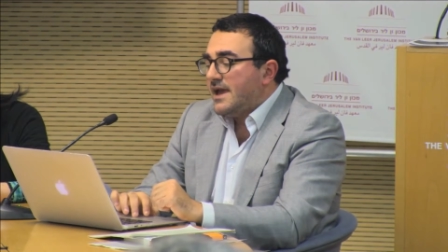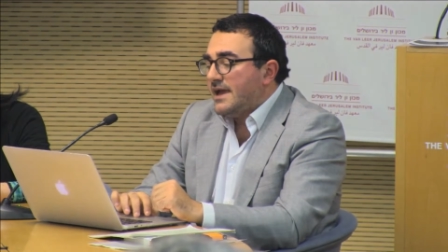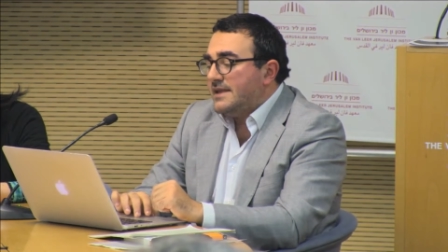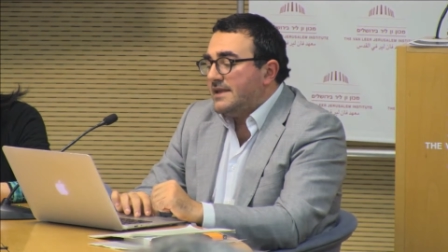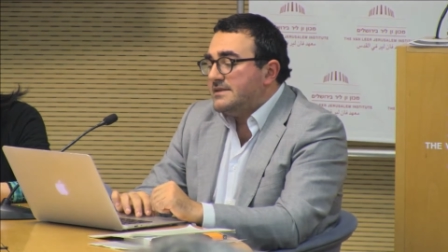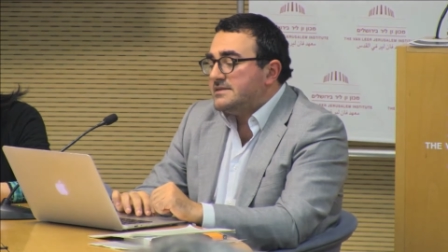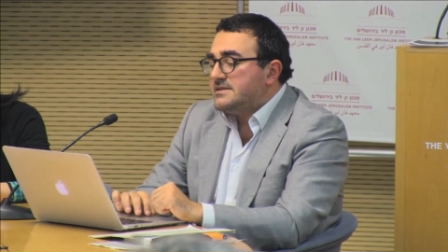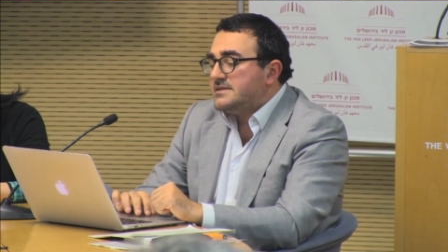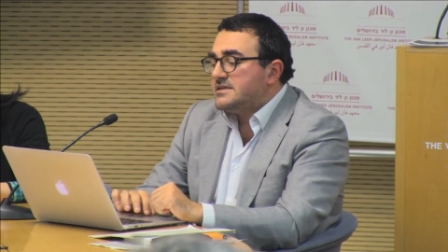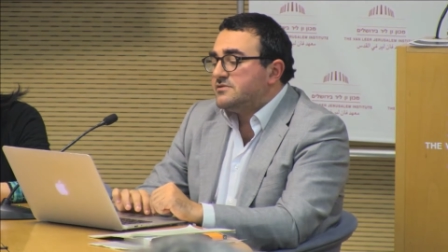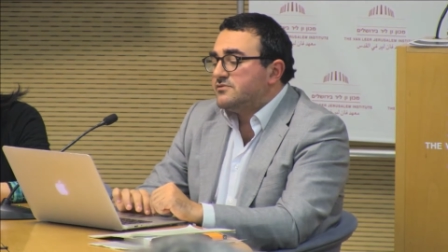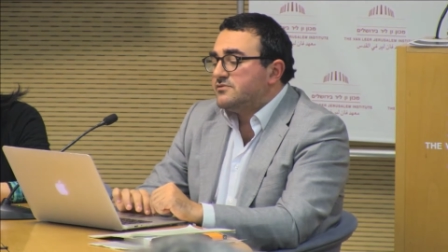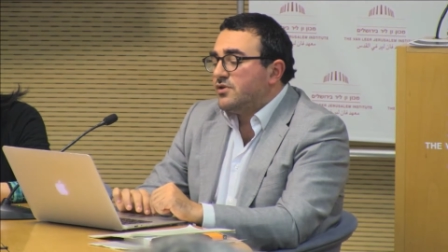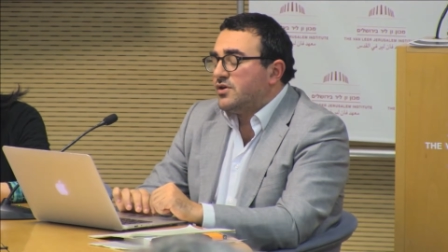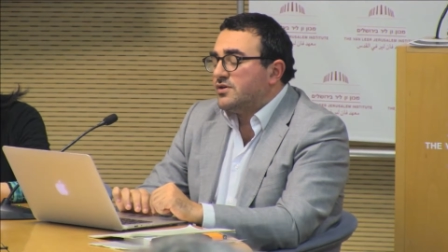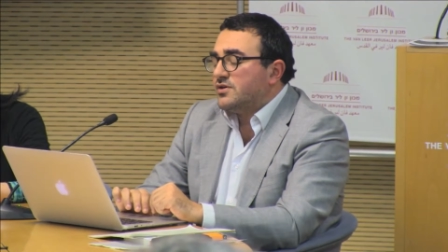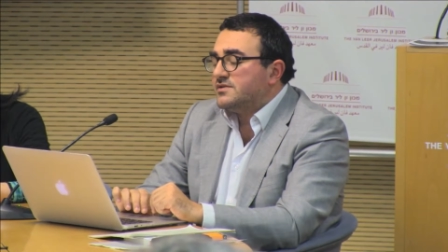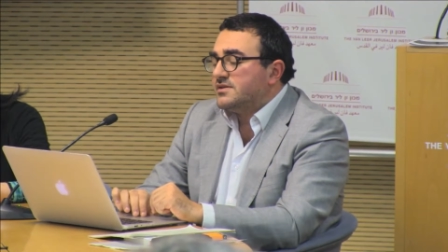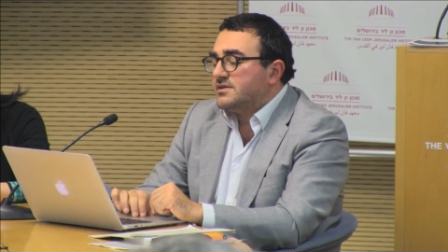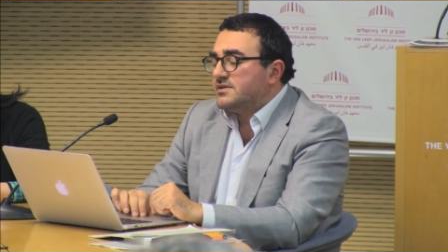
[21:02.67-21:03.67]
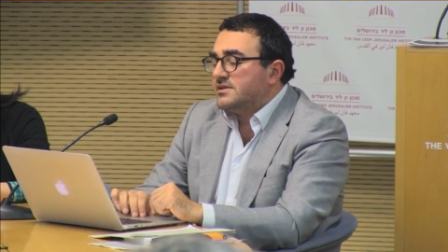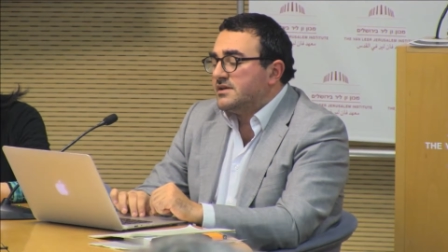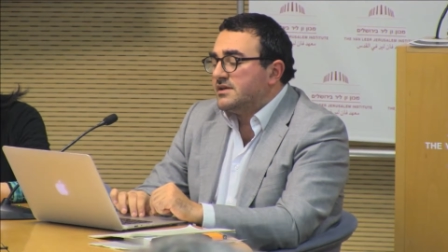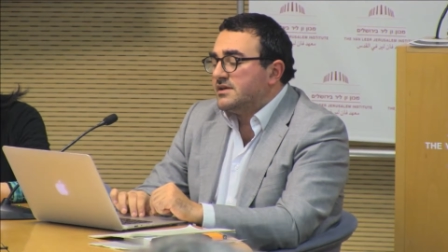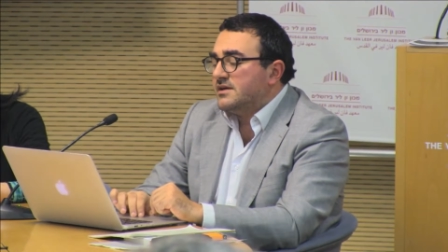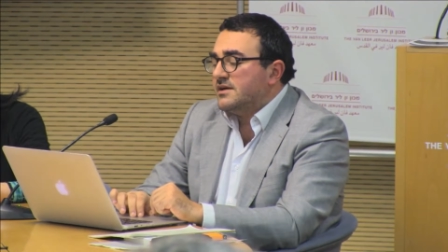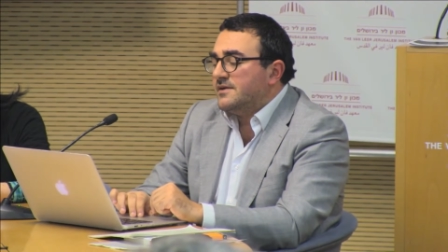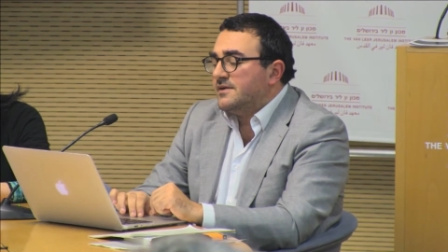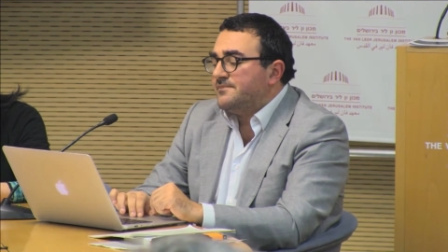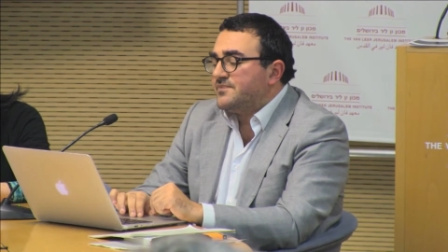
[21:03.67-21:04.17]
And this is what
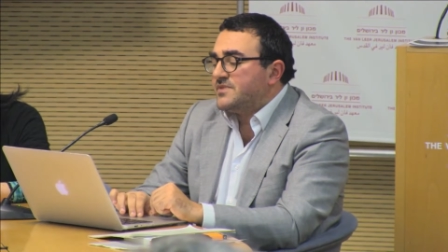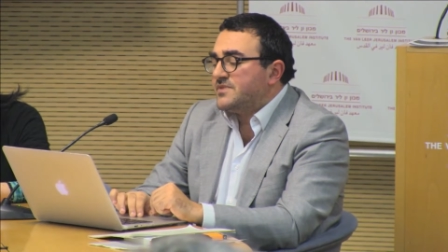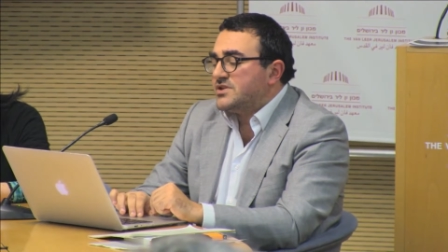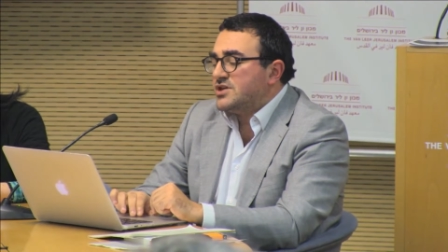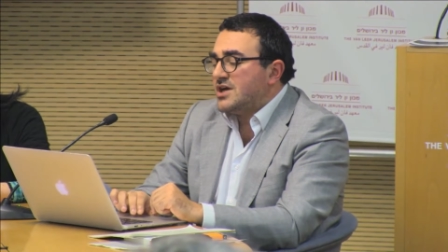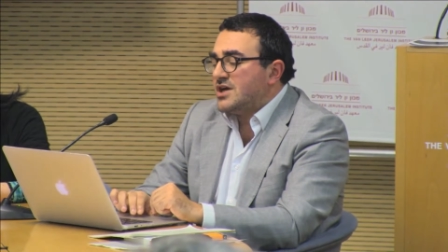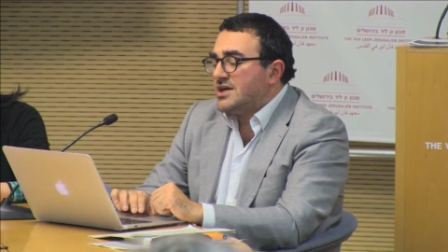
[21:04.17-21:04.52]
the